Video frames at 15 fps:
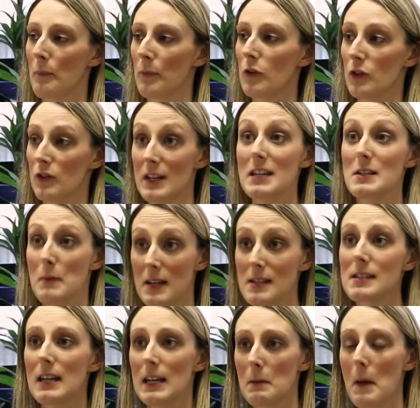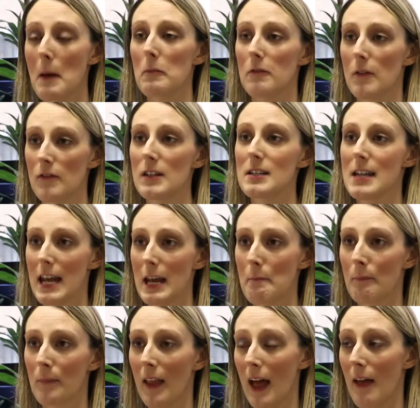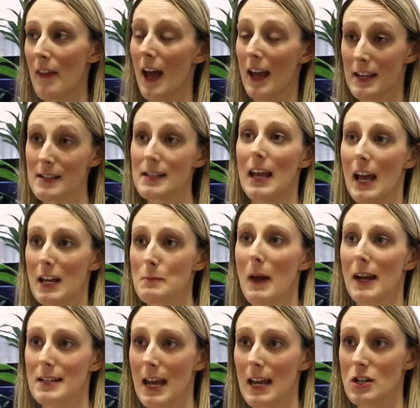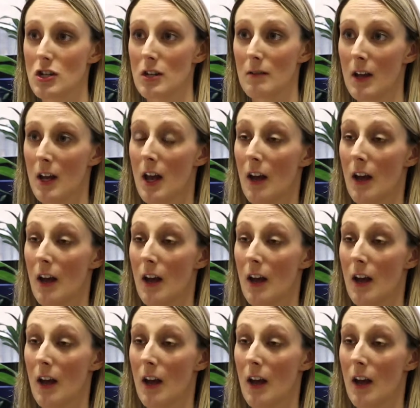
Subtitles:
does need to be a senior member of the team, and that is the expectation.